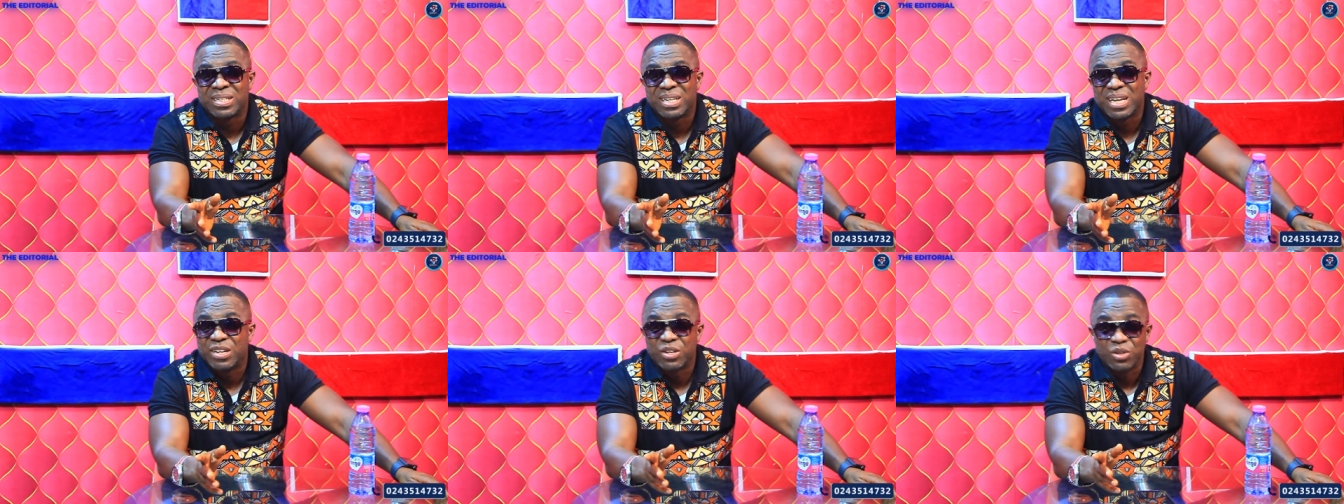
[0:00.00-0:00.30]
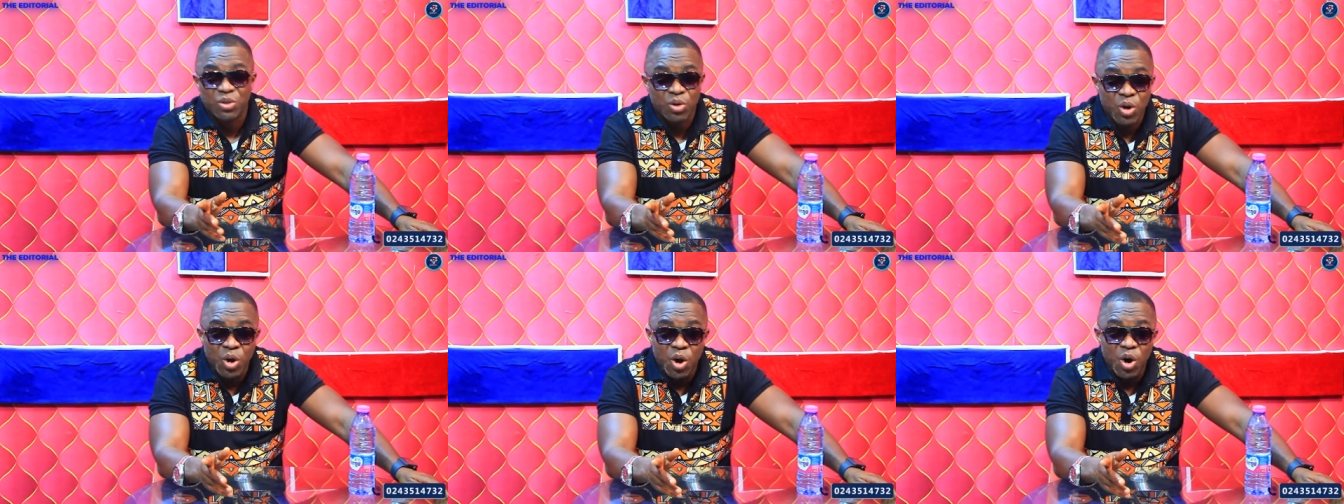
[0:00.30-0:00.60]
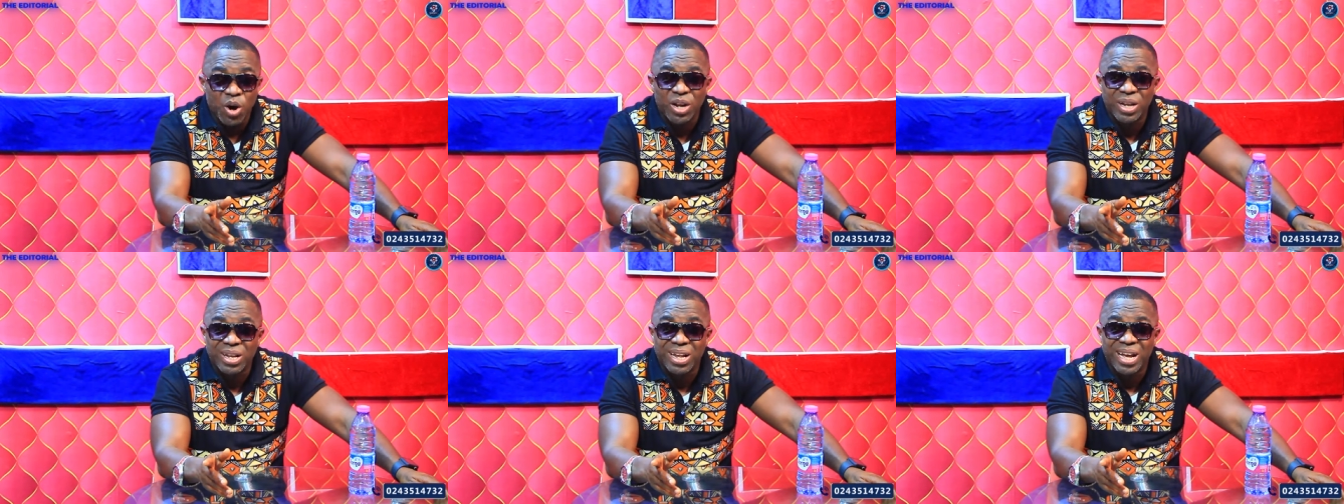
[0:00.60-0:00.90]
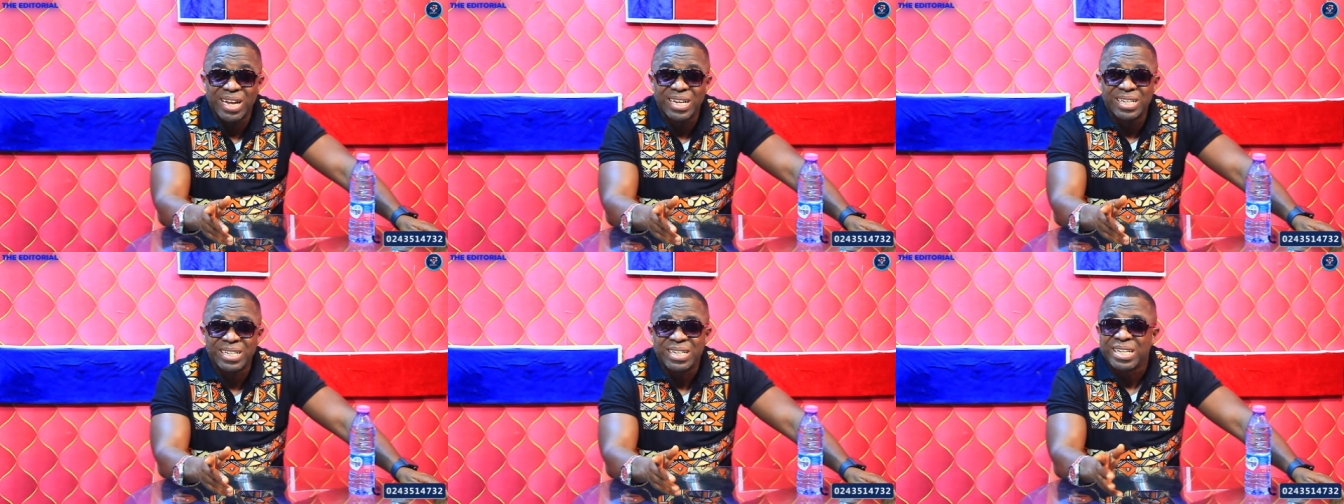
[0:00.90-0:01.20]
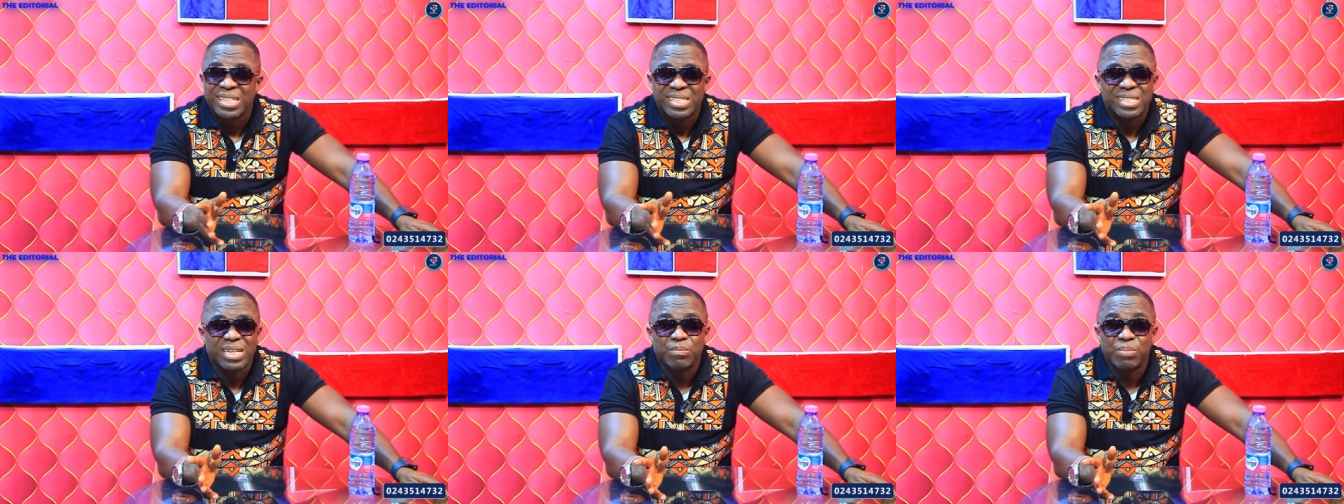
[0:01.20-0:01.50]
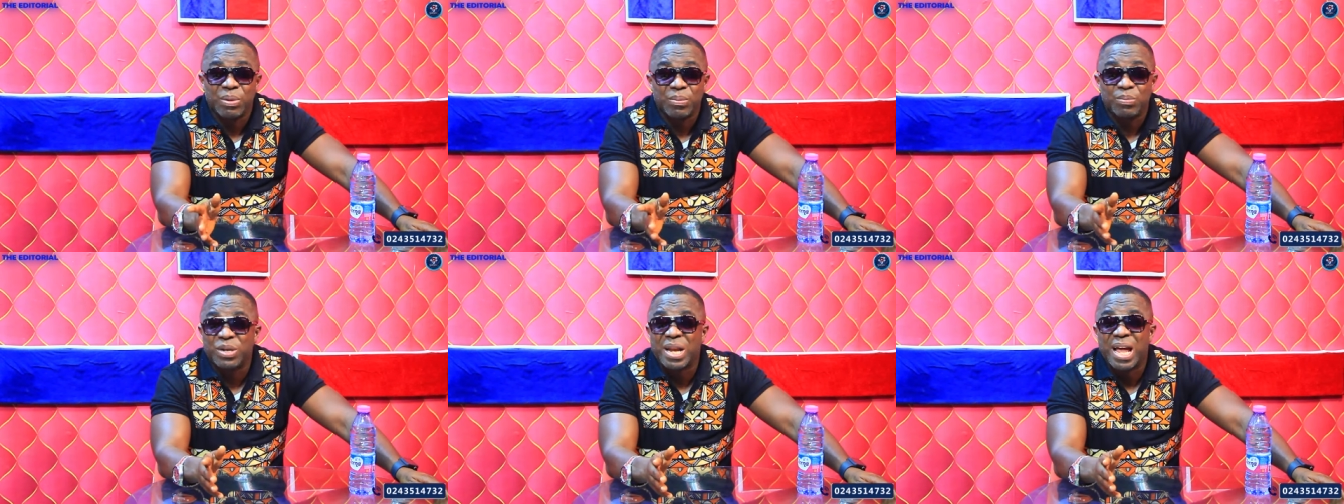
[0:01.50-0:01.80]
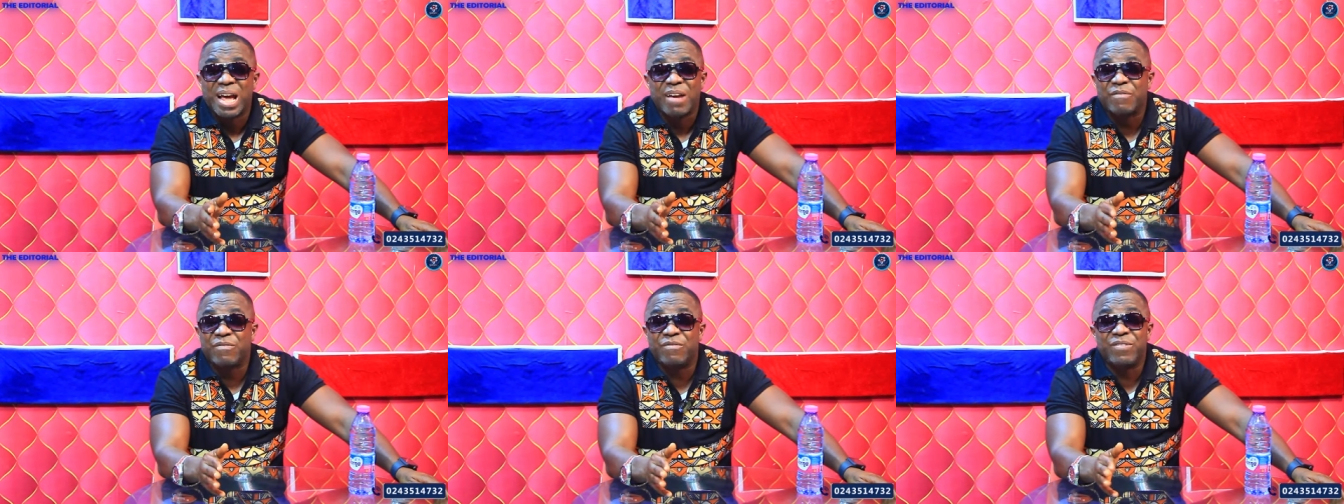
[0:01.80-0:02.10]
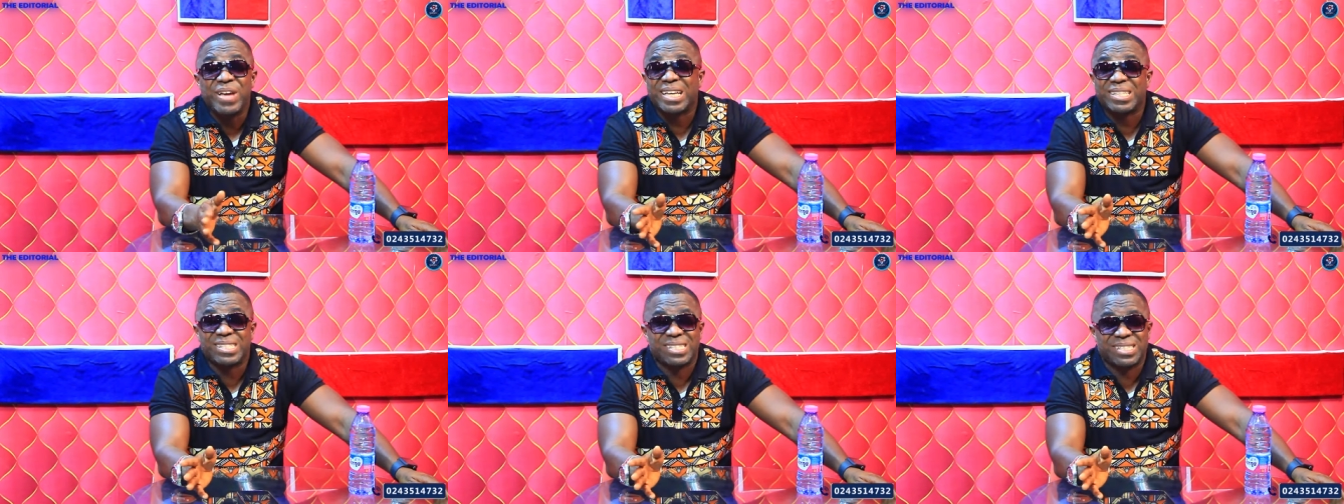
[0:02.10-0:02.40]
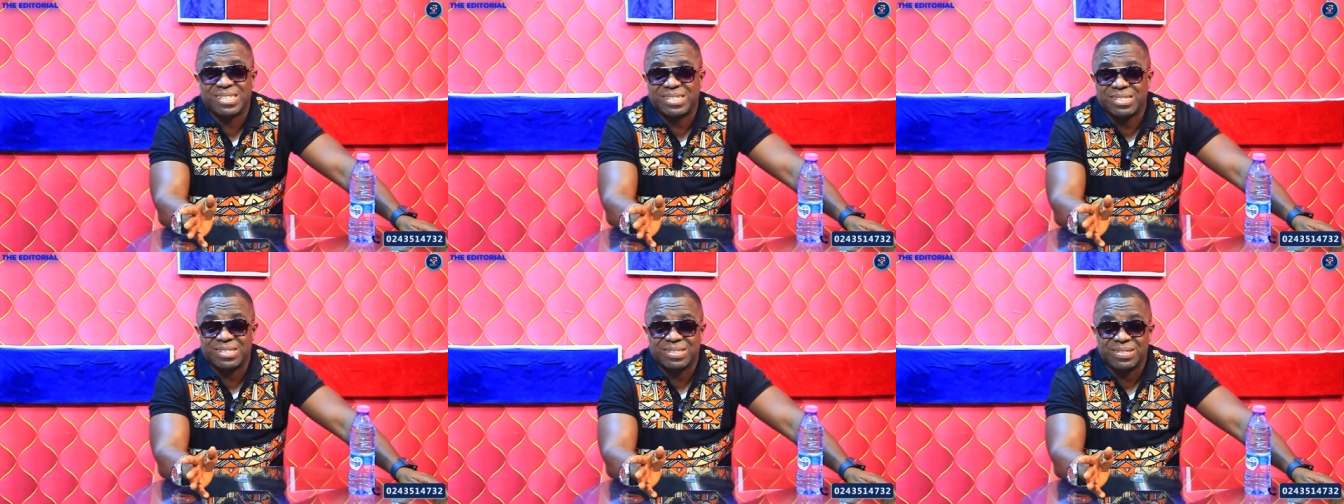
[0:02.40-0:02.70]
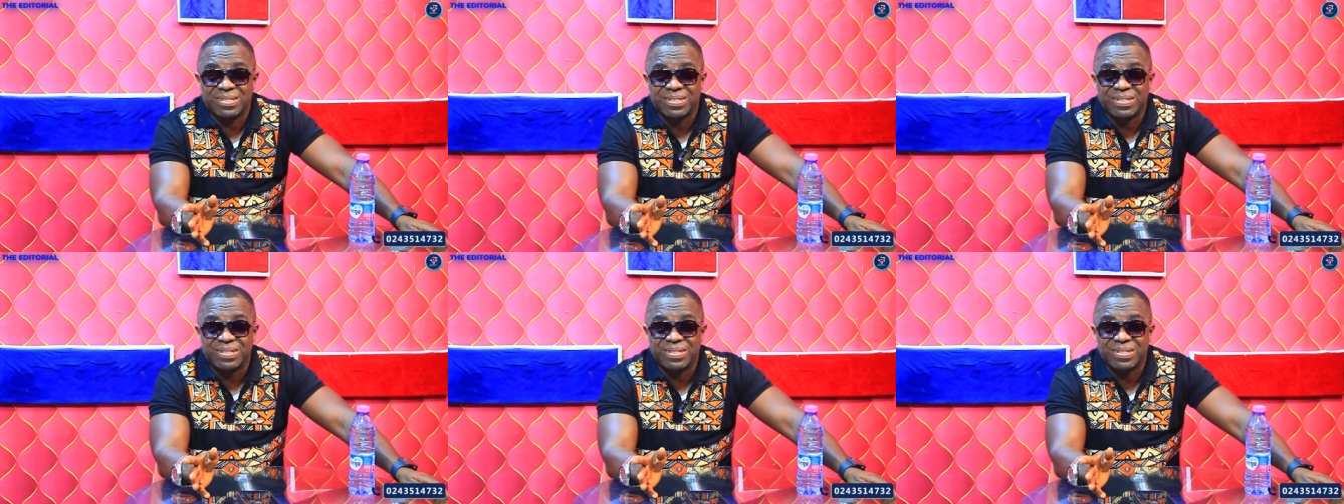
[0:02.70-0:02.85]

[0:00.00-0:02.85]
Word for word: And you go online, some people are vexed